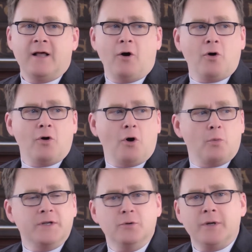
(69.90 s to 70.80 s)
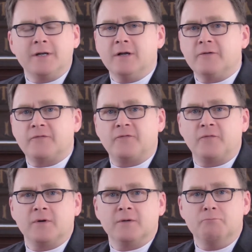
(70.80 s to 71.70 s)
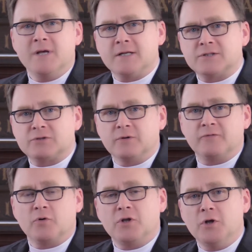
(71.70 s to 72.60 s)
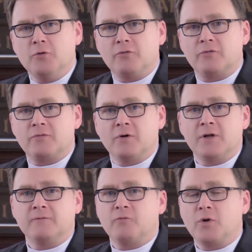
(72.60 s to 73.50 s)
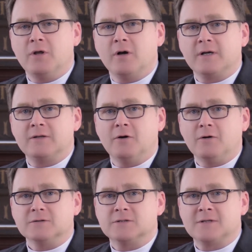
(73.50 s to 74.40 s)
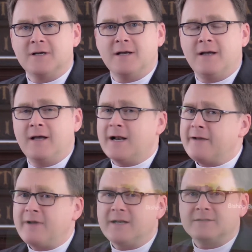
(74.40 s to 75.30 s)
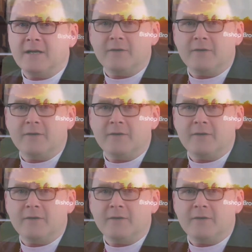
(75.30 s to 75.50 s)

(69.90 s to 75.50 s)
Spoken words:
are we doing enough ministry for youth and for young adults? And I've got to tell